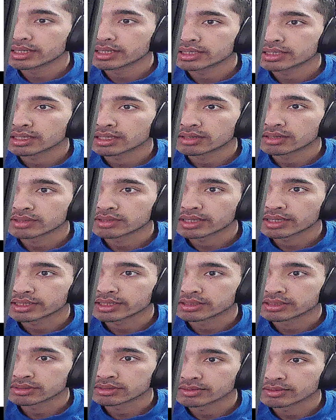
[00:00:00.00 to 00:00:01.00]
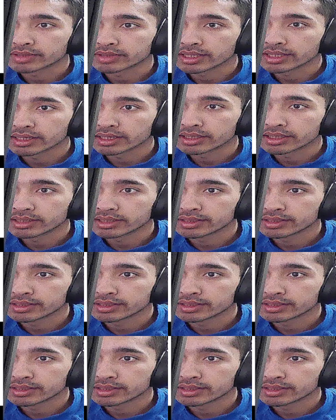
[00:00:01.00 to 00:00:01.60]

I'll write this over here.